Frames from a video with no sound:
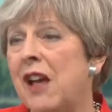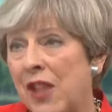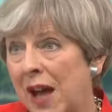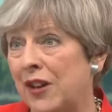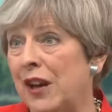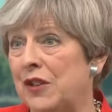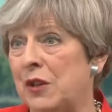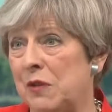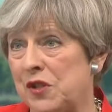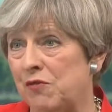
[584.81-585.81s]
That, I
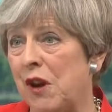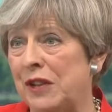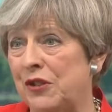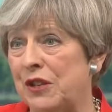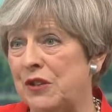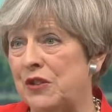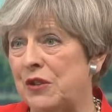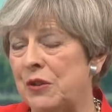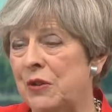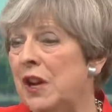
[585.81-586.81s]
think, was the right thing to
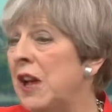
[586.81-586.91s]
do.